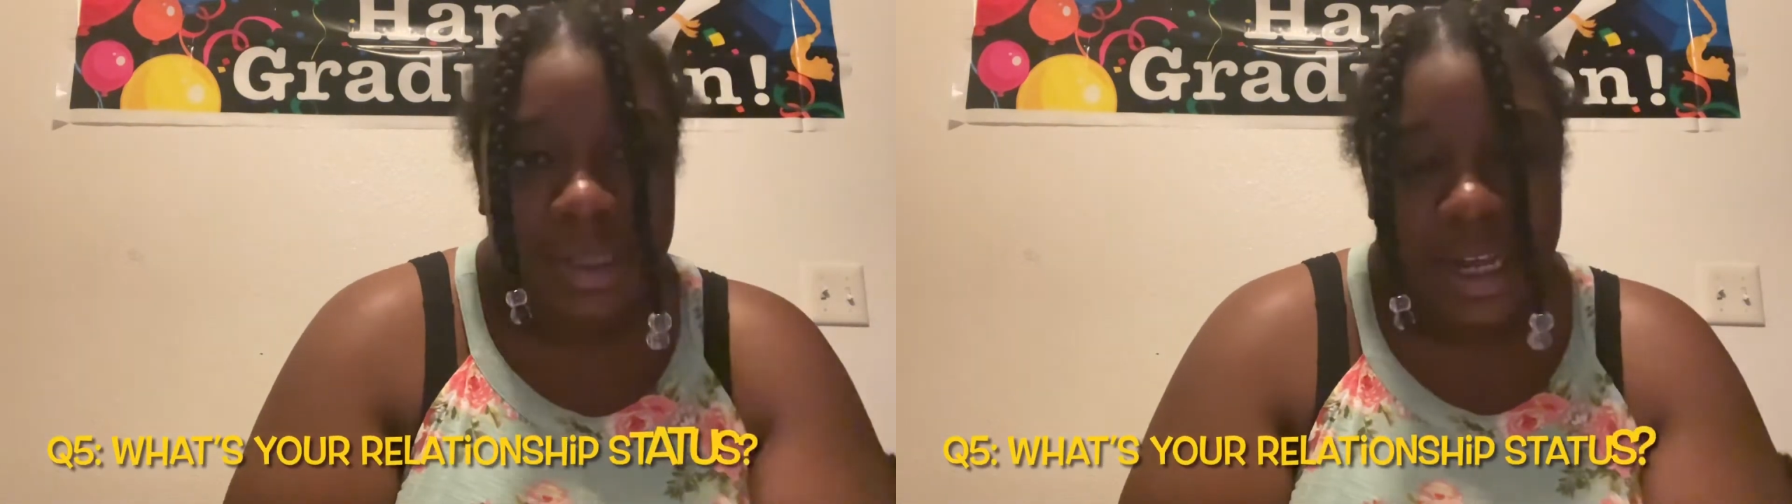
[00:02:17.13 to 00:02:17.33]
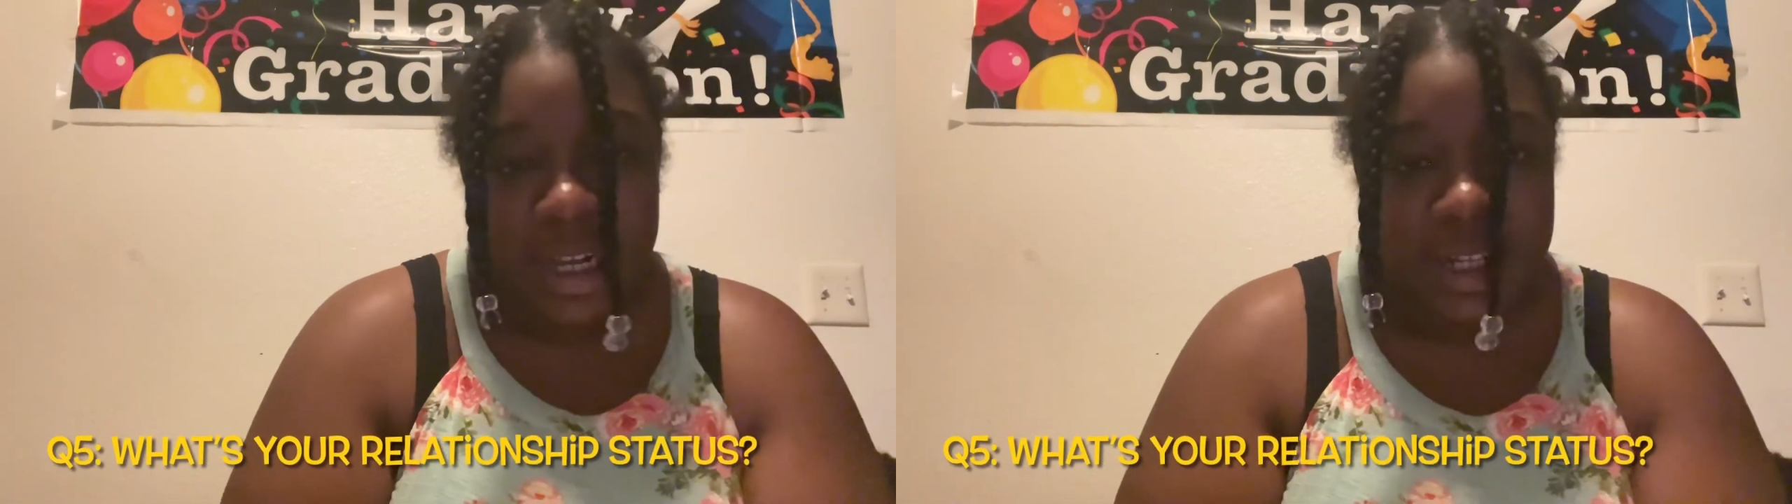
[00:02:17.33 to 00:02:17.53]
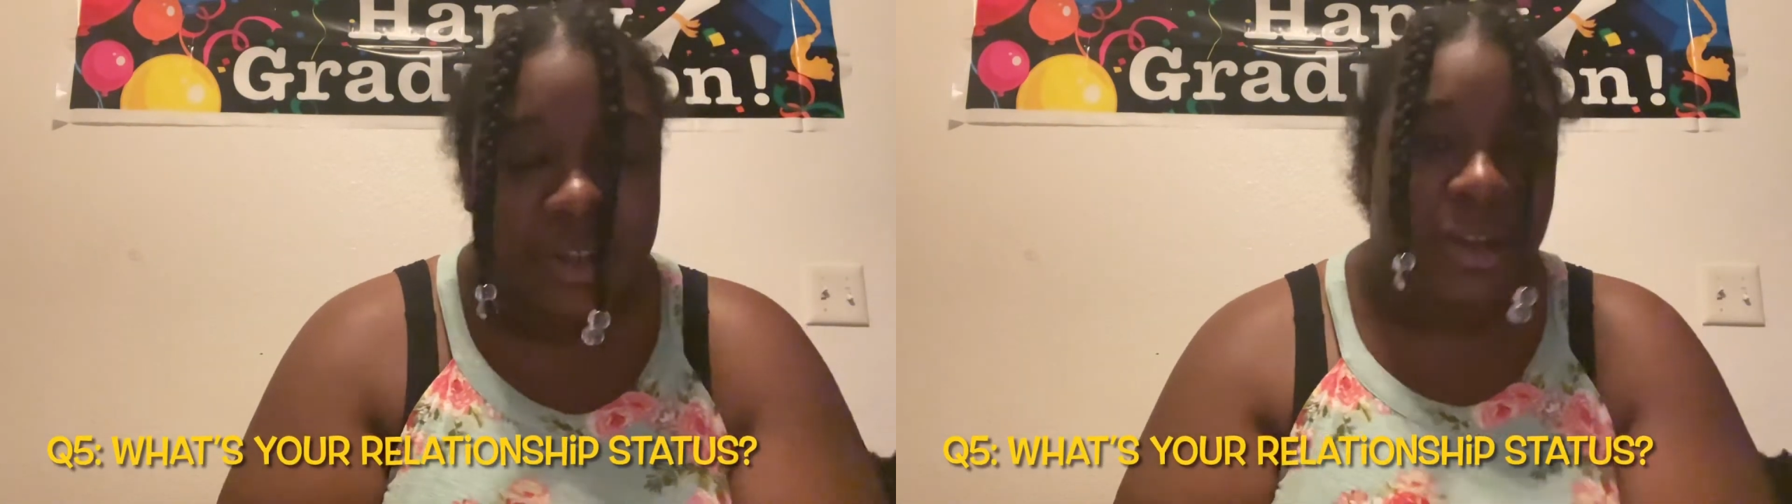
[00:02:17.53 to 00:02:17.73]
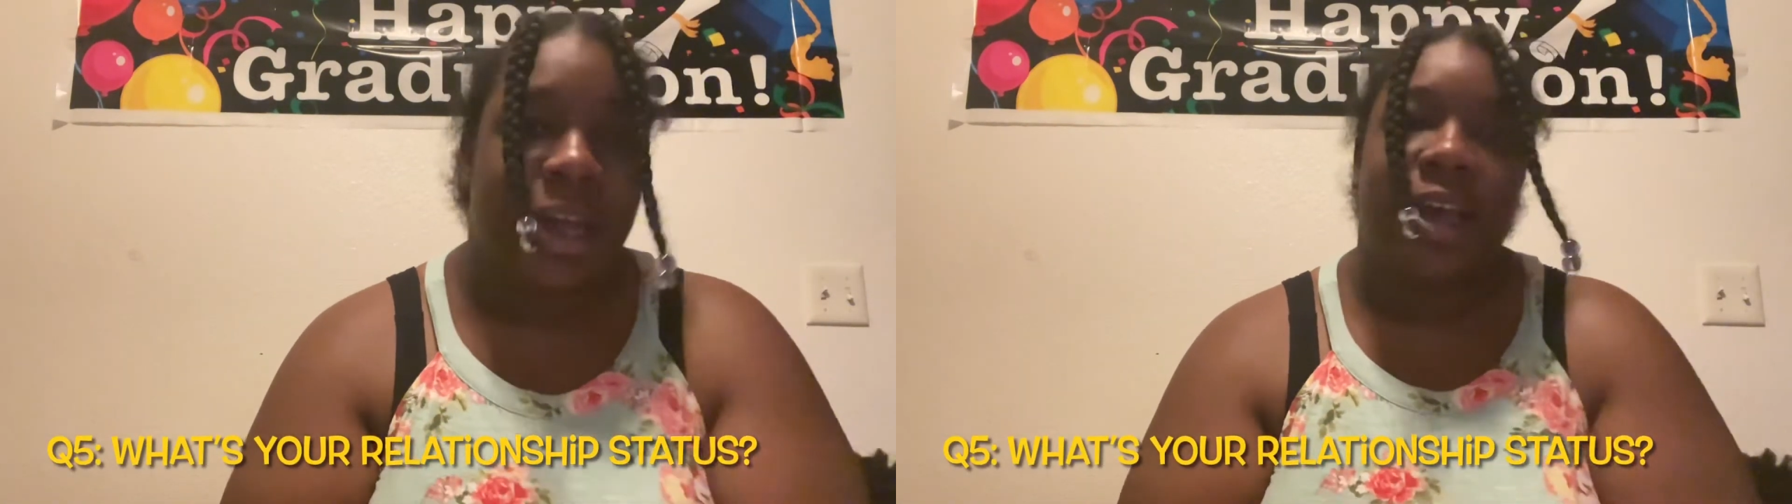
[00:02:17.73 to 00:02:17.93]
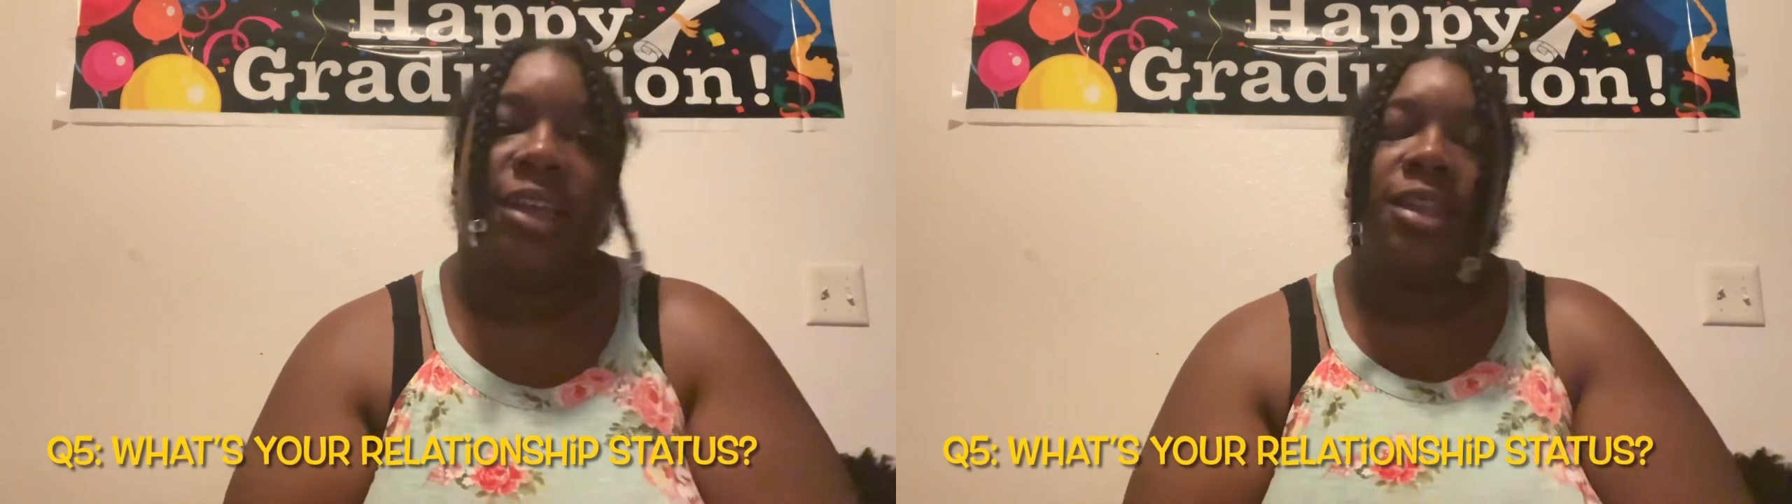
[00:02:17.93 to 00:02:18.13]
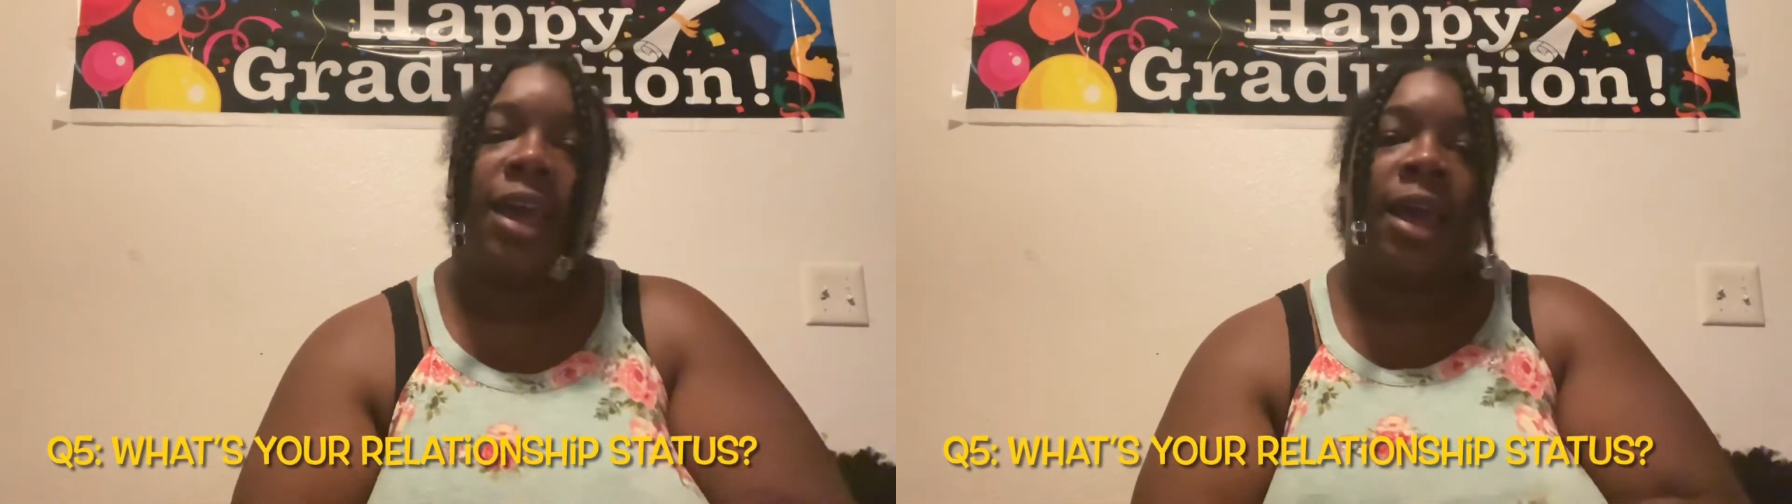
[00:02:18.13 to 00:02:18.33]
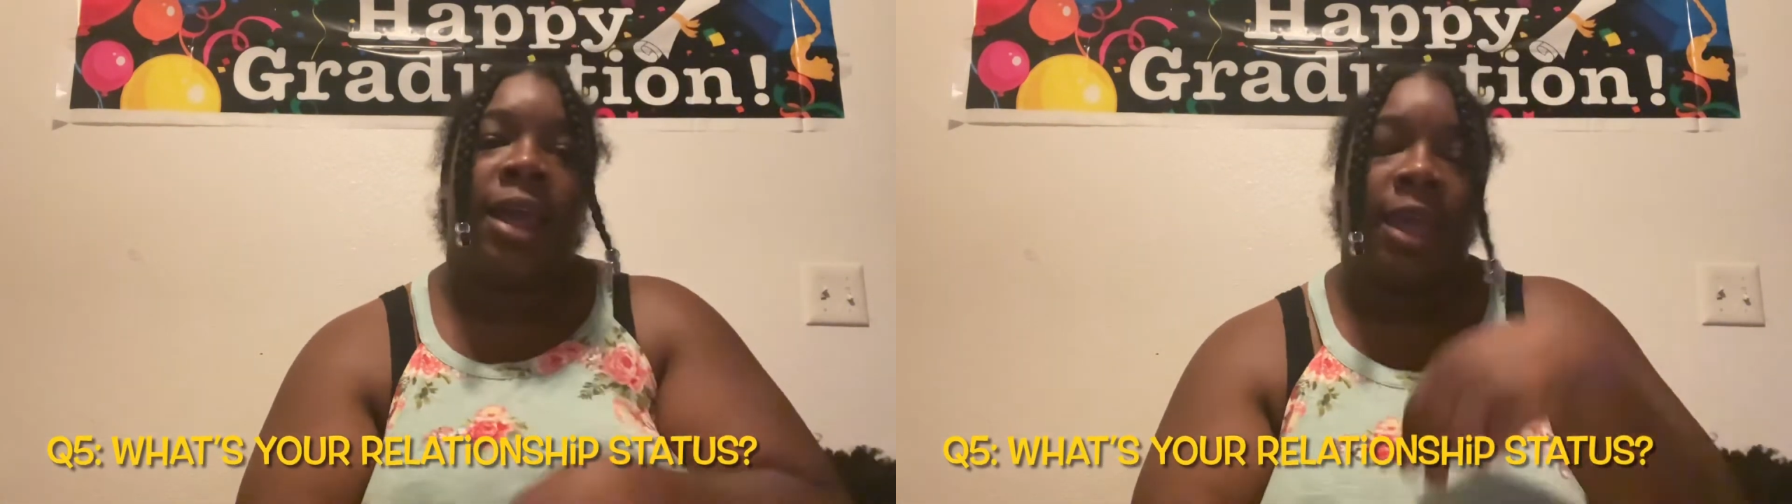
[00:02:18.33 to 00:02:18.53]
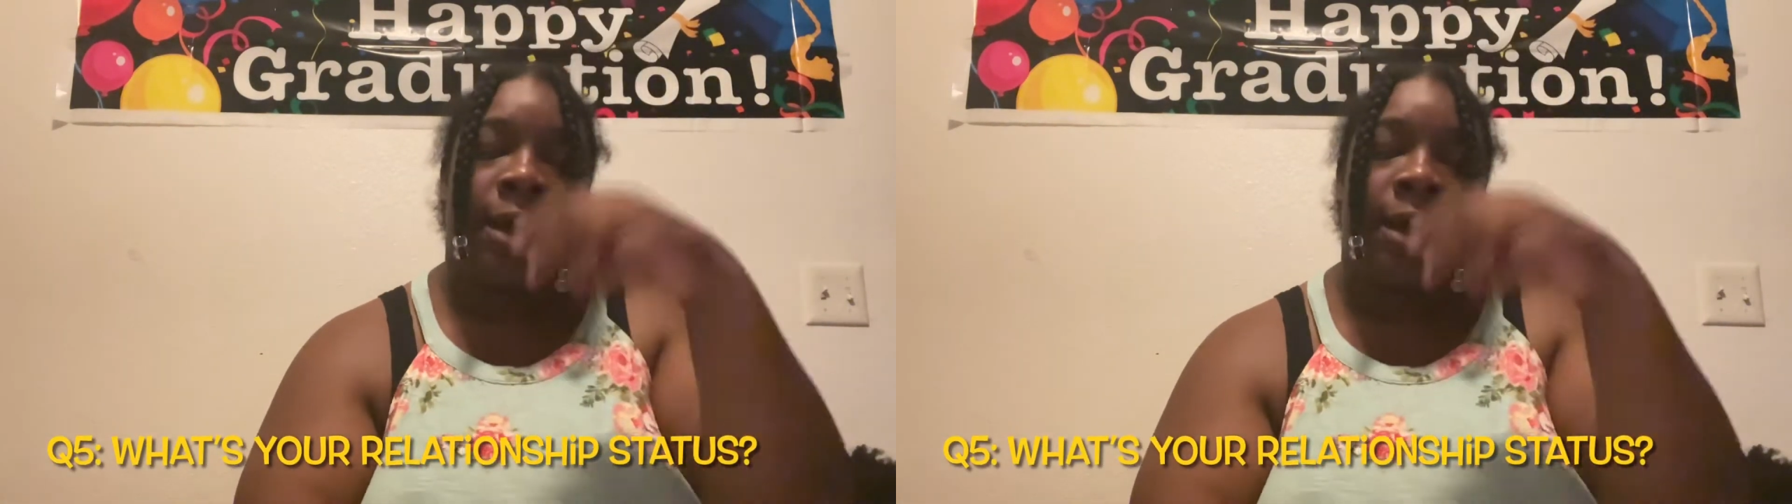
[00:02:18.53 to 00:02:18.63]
status, you guys? I